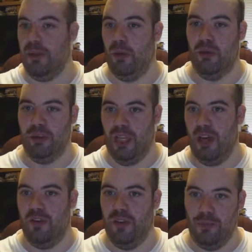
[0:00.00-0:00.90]
people will
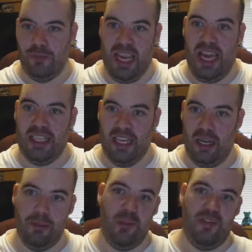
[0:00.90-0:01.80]
know from
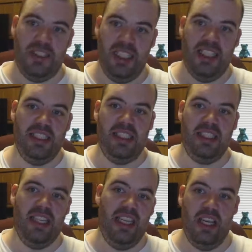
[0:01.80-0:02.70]
Galileo movies in
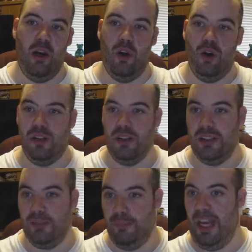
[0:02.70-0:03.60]
Italy or
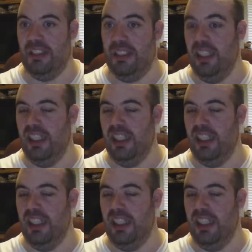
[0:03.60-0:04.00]
Spain.